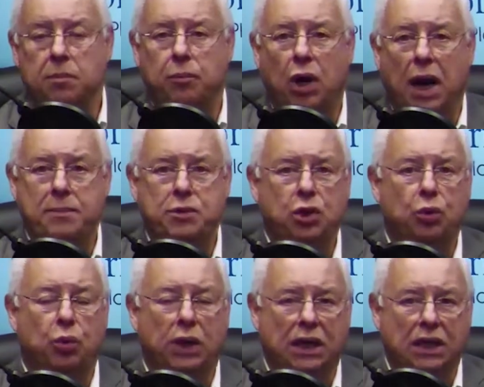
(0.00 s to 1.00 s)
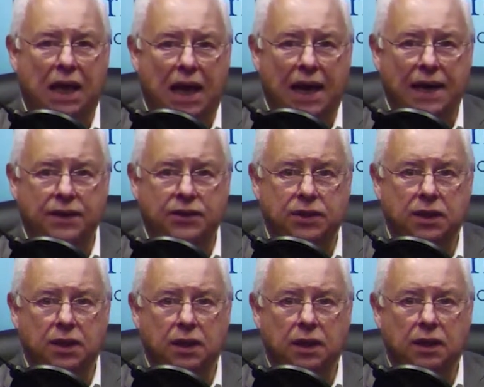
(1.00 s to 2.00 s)
Perhaps you realize
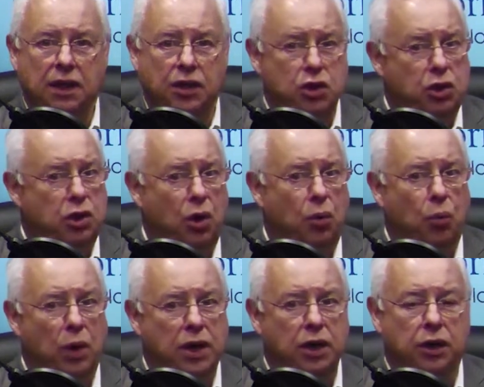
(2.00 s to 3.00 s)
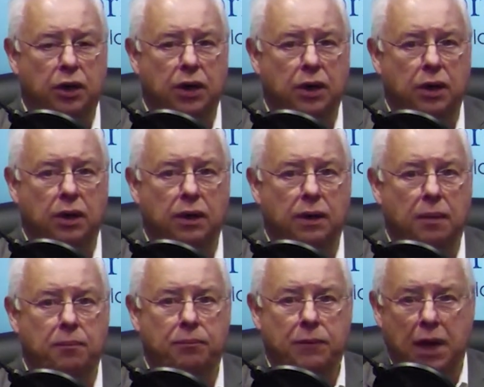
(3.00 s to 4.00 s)
that you don't want your
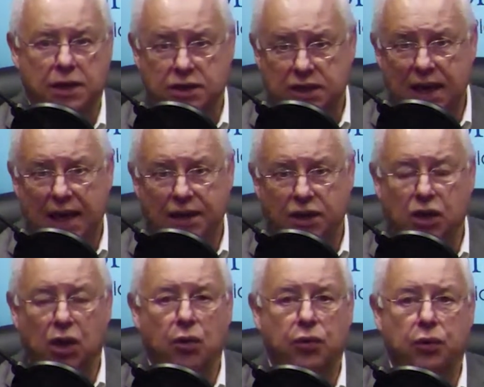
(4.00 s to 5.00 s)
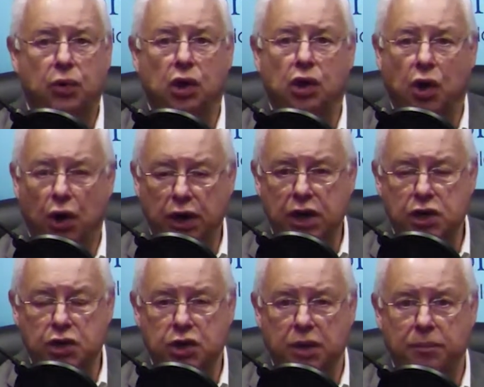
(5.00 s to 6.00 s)
estate to go through a
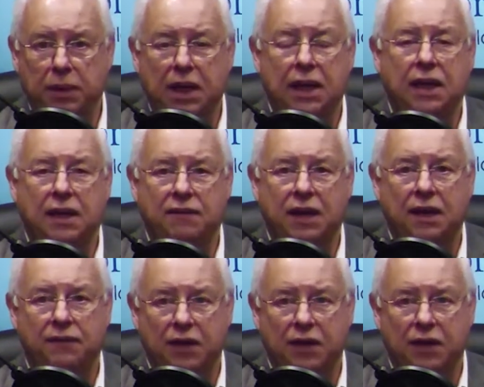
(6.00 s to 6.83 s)
guardianship in the event of